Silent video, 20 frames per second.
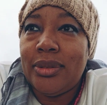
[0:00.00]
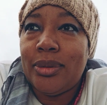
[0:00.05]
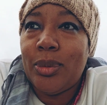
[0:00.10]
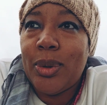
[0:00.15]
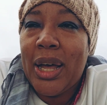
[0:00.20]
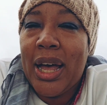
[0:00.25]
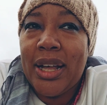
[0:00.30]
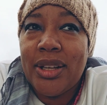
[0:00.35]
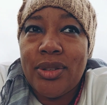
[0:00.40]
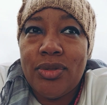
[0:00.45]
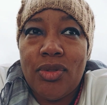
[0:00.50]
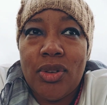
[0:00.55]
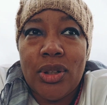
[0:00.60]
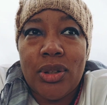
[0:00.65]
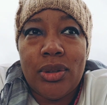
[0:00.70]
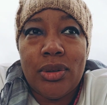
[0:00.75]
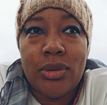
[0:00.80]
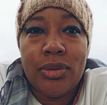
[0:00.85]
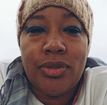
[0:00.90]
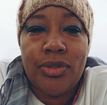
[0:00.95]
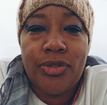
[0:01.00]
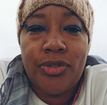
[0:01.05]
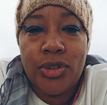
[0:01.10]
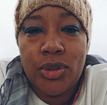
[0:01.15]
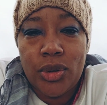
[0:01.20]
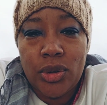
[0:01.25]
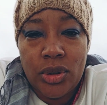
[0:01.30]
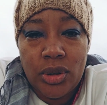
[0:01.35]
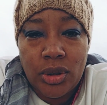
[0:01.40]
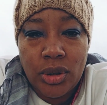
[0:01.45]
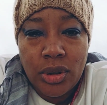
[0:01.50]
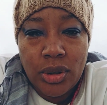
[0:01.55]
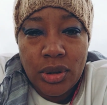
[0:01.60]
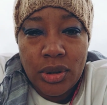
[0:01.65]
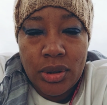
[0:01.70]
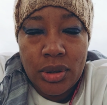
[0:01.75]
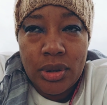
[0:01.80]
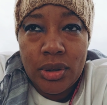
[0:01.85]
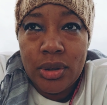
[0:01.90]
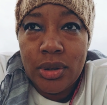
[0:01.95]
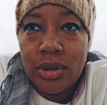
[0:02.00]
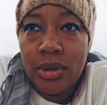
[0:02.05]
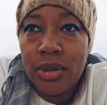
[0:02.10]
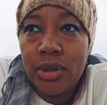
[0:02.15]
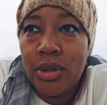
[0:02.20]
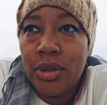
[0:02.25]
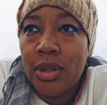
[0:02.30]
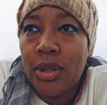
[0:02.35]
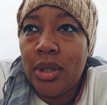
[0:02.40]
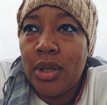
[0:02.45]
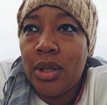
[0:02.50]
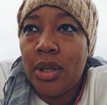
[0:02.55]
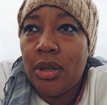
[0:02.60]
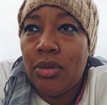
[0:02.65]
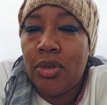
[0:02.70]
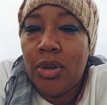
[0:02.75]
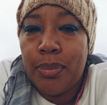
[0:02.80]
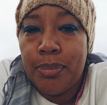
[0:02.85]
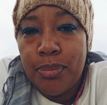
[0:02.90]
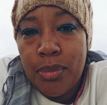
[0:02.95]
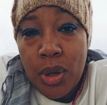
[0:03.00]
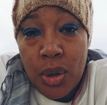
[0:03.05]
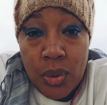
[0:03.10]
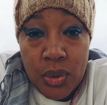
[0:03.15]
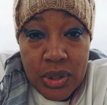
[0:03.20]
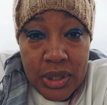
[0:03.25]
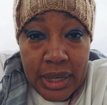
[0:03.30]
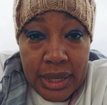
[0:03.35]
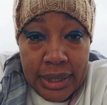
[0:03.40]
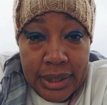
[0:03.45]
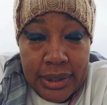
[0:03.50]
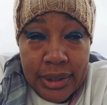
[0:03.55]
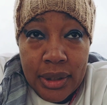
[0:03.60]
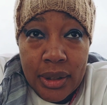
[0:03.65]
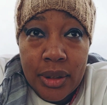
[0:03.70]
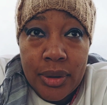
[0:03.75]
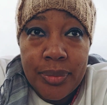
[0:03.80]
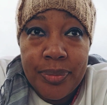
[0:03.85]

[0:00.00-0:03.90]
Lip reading: We had real food, real music.